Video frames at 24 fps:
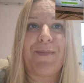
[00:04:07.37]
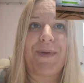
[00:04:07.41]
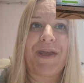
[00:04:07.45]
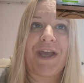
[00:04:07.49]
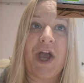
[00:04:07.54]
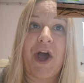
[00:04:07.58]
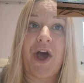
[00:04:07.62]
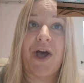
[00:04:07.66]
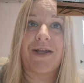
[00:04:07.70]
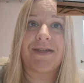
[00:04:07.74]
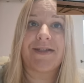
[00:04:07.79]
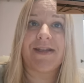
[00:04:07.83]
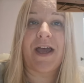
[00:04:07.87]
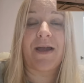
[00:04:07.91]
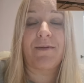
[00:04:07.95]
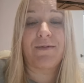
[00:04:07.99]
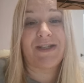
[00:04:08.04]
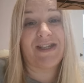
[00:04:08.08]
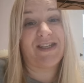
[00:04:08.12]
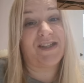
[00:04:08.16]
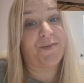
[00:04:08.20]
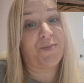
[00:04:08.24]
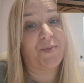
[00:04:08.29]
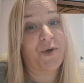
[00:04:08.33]
because I
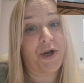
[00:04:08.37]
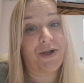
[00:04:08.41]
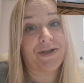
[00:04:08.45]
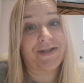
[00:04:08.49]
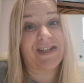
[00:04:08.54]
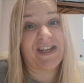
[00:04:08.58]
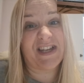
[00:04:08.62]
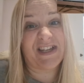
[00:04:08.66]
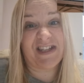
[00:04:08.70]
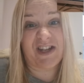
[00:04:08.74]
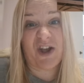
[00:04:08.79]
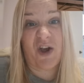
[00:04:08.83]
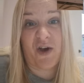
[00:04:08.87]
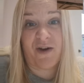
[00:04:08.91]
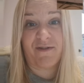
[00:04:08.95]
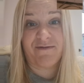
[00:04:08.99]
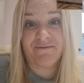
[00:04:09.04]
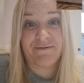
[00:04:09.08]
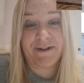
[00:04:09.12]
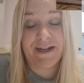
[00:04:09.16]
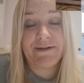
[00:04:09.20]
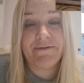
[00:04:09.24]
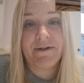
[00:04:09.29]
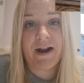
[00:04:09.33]
was in the process of
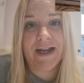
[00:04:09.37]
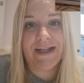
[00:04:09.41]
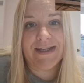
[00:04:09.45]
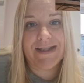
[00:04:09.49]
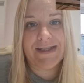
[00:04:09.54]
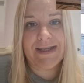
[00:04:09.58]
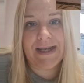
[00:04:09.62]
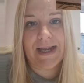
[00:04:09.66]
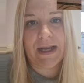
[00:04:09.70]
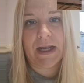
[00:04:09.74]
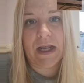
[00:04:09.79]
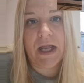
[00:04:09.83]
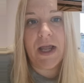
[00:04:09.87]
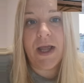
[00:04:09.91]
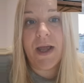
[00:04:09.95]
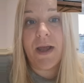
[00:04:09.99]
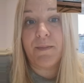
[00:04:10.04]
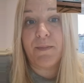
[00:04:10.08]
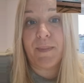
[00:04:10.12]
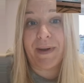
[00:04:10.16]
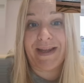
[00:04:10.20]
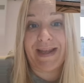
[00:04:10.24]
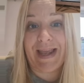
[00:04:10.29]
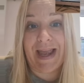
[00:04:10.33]
rewriting
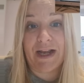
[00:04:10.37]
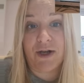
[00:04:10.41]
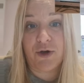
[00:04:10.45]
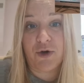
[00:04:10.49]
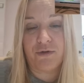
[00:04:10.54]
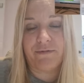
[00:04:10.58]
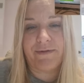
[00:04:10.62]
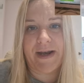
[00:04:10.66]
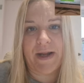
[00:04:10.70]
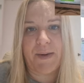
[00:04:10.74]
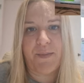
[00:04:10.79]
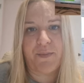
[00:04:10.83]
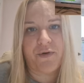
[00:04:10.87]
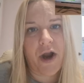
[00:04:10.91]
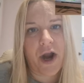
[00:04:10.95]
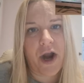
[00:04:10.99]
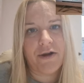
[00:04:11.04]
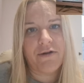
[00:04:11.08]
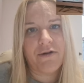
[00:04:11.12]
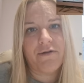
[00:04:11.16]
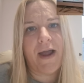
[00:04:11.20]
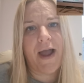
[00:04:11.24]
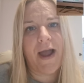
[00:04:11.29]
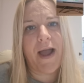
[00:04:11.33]
my Get Court Ready
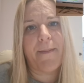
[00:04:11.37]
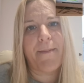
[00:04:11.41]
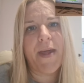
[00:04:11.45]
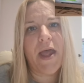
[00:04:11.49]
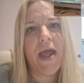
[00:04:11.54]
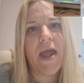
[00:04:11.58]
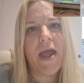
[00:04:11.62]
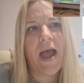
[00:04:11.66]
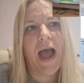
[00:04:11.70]
program.